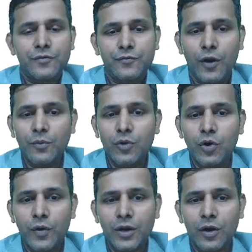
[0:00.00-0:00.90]
from
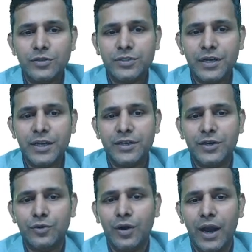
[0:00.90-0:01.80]
lower
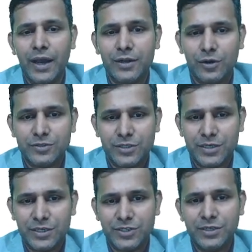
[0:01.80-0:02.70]
concentration to higher
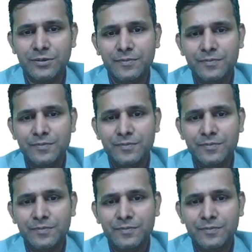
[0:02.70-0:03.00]
concentration,